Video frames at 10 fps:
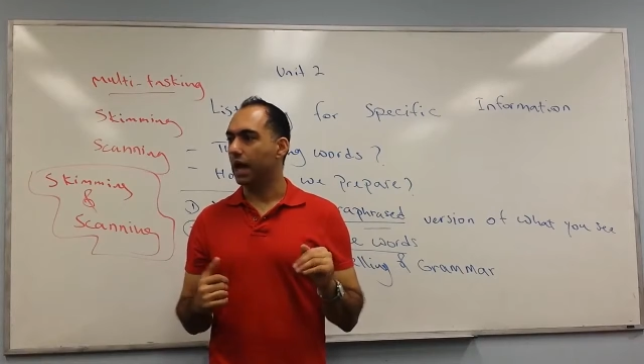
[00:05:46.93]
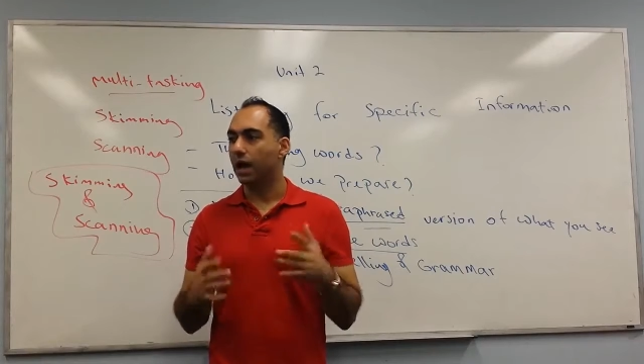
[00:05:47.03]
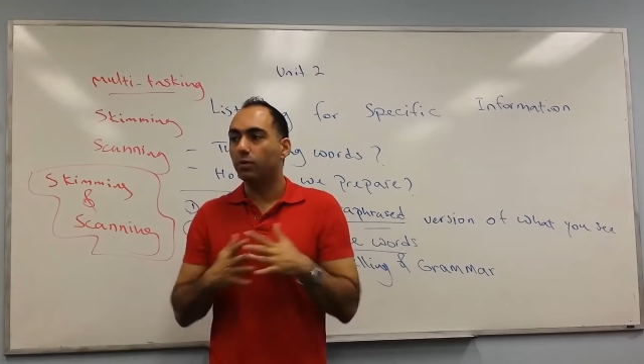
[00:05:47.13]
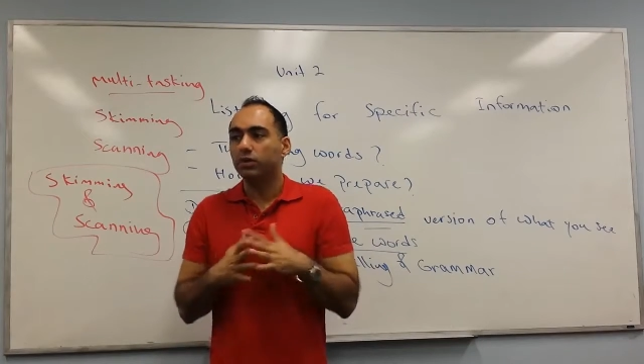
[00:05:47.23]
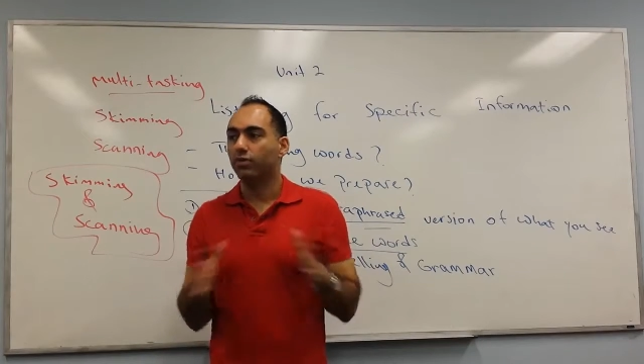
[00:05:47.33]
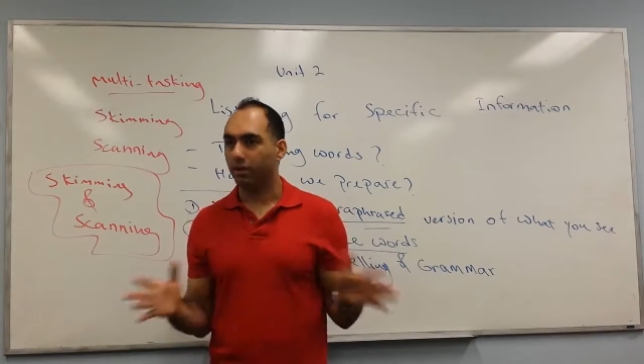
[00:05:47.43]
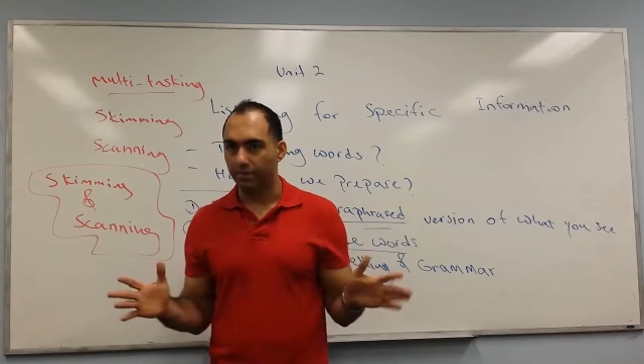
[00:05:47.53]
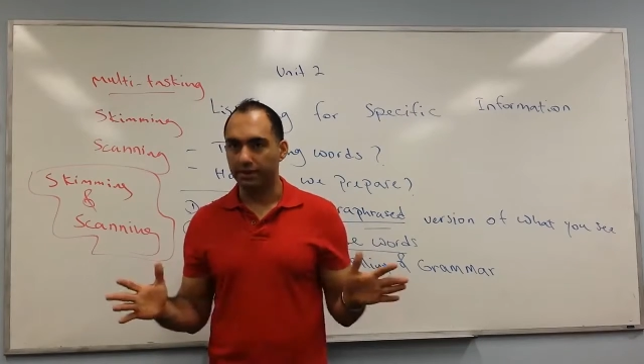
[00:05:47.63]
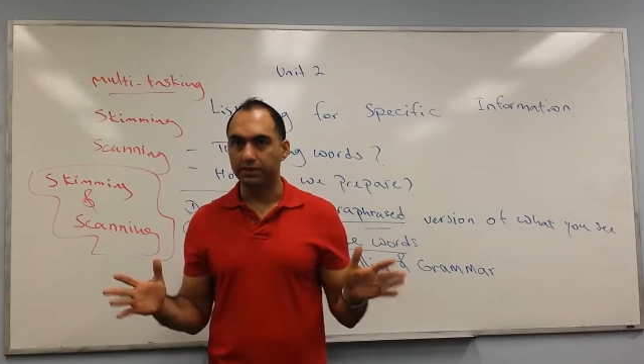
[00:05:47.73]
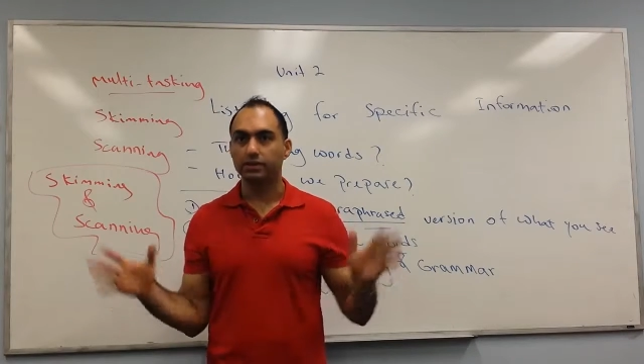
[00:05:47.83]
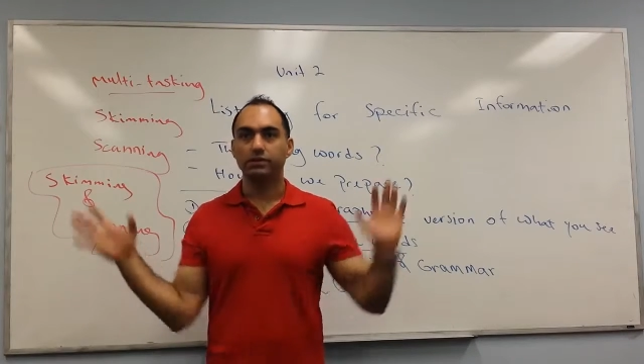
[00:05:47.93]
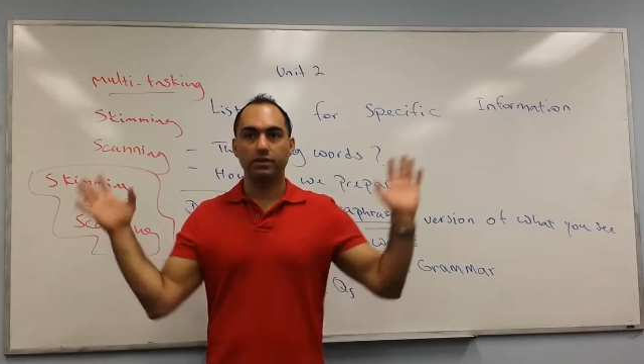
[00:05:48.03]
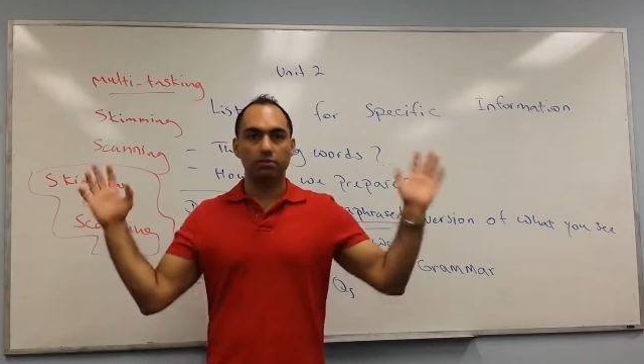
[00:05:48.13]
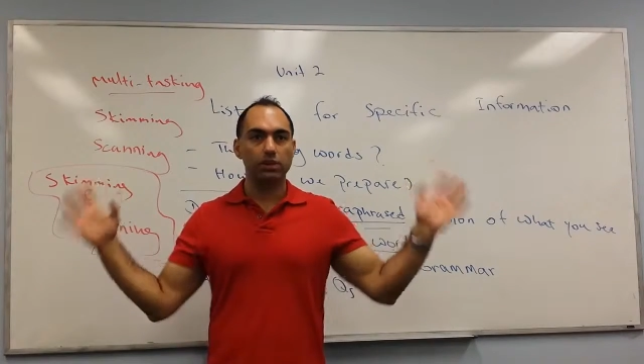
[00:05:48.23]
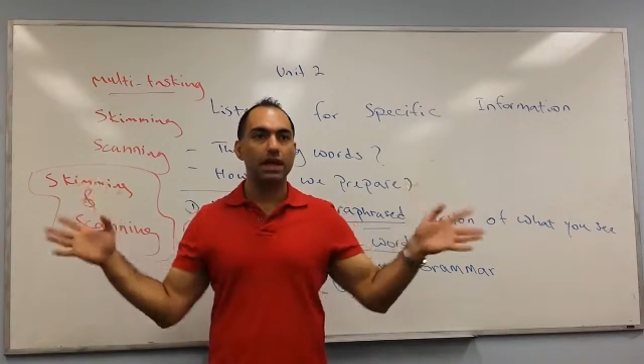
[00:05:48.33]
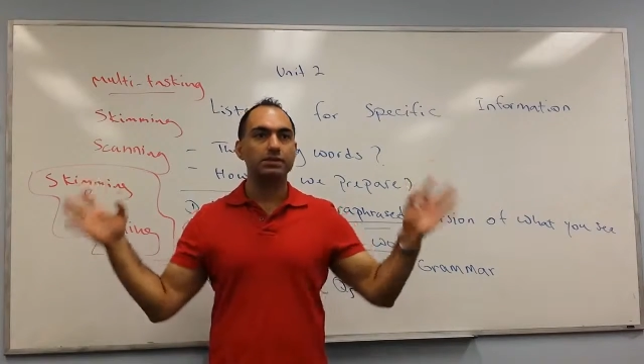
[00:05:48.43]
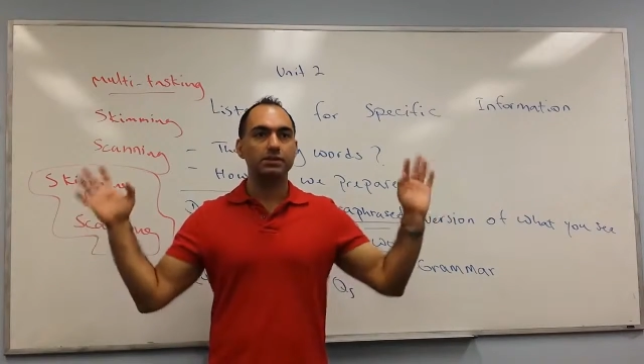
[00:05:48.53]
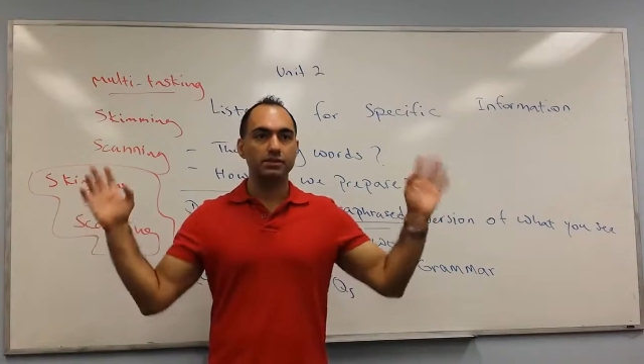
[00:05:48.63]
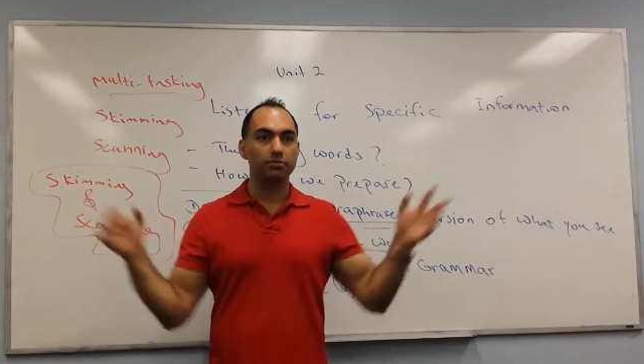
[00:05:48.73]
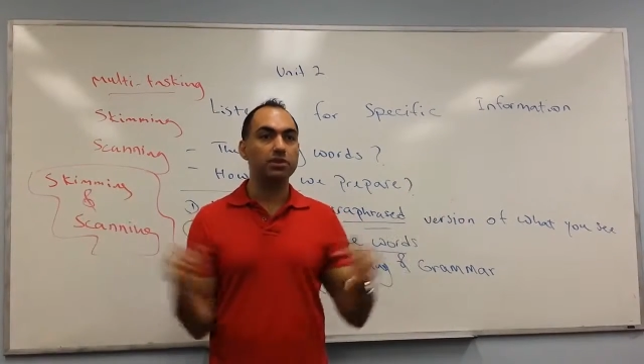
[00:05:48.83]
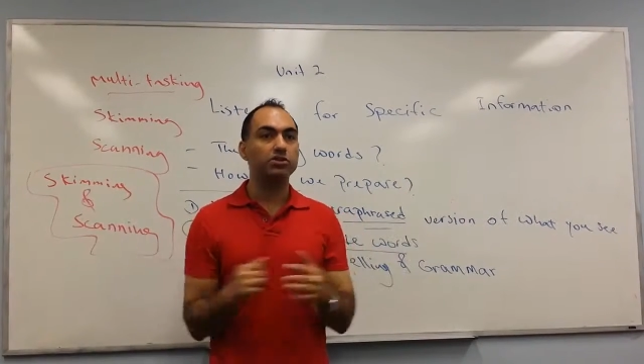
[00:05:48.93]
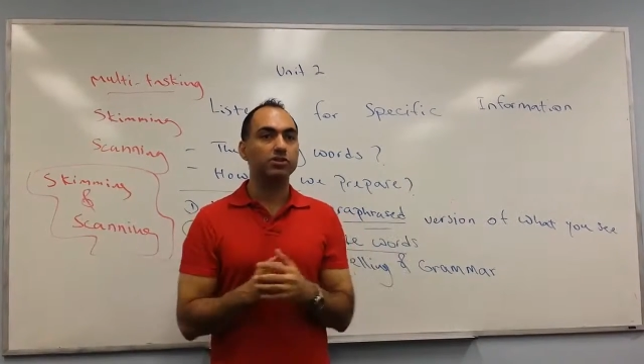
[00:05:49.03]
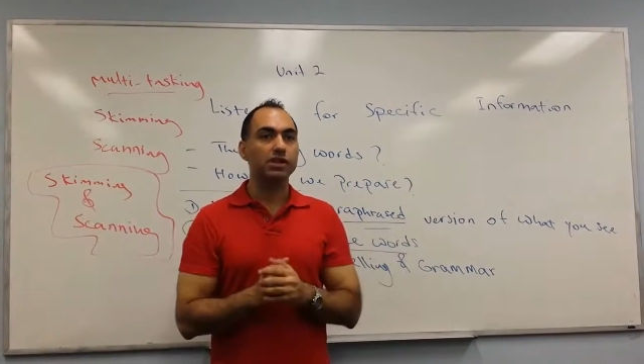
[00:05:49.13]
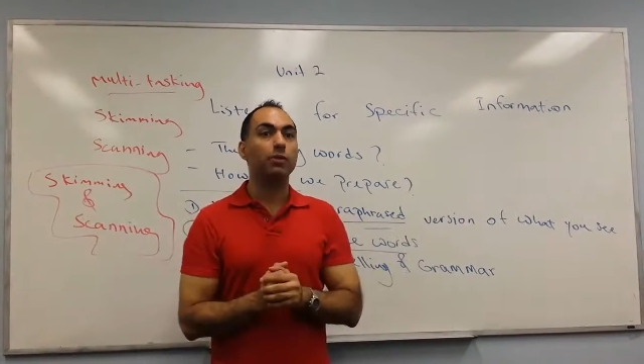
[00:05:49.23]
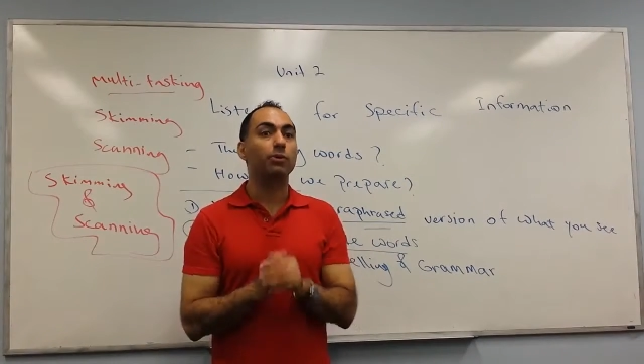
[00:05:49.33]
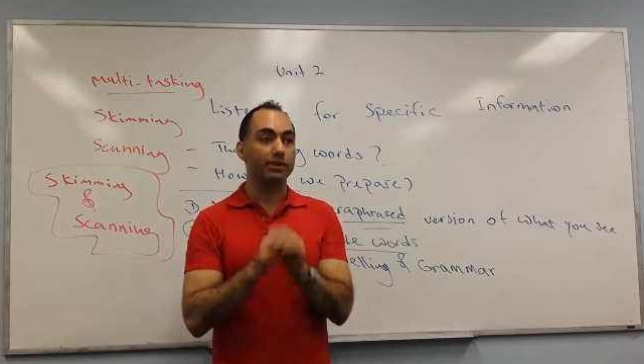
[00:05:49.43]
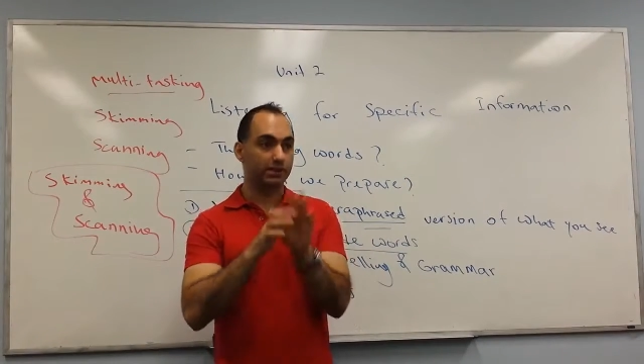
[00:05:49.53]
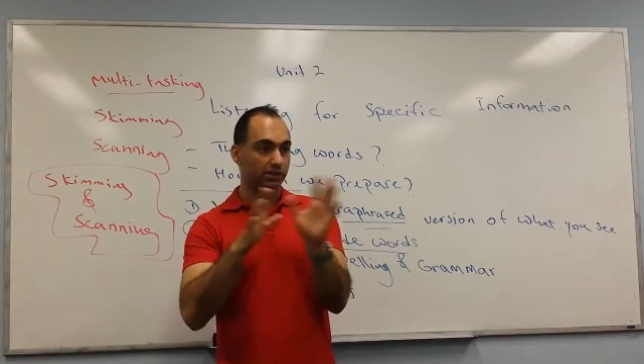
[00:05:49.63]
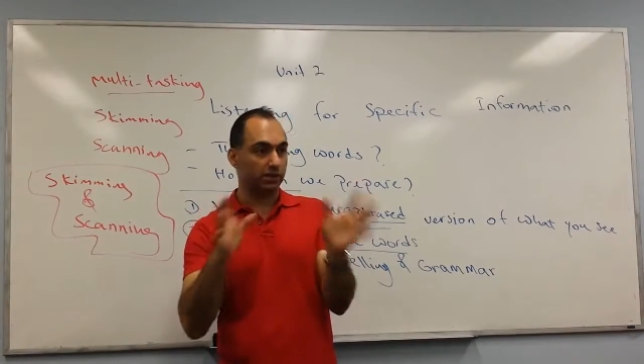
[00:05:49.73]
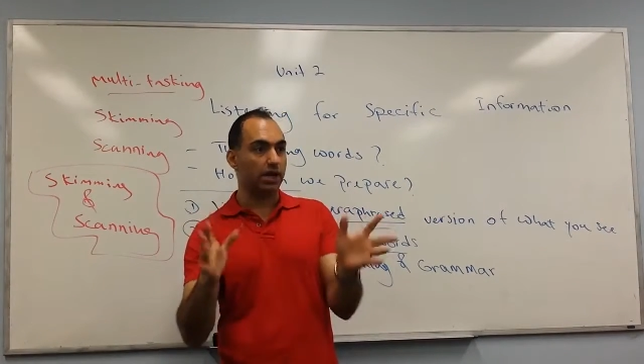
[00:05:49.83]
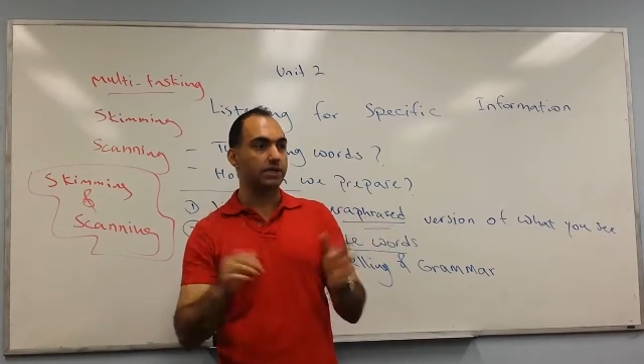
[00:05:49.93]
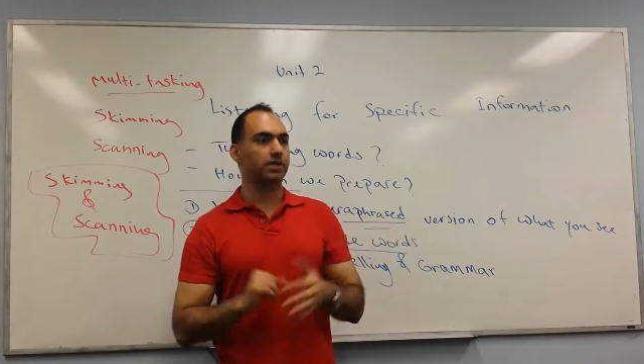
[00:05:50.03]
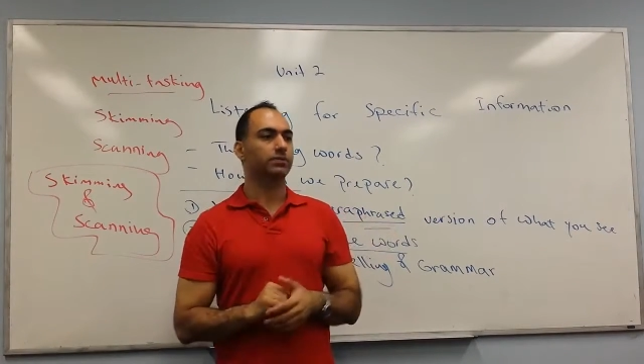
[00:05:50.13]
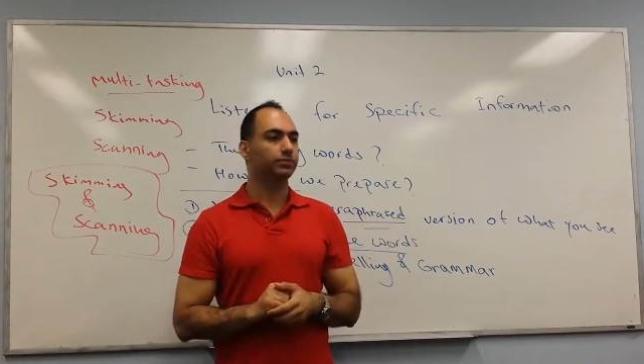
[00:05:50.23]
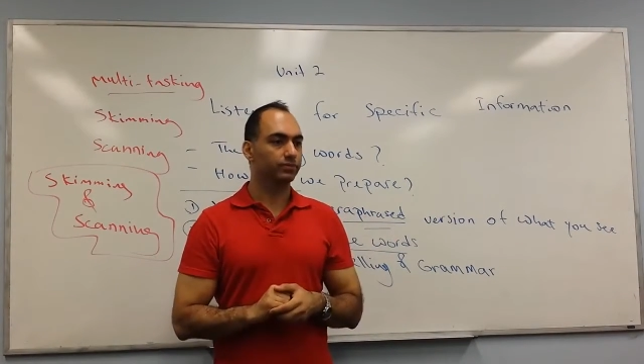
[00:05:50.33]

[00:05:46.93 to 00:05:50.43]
I wouldn't recommend it. Some classes, some teachers say, well, that's a good idea.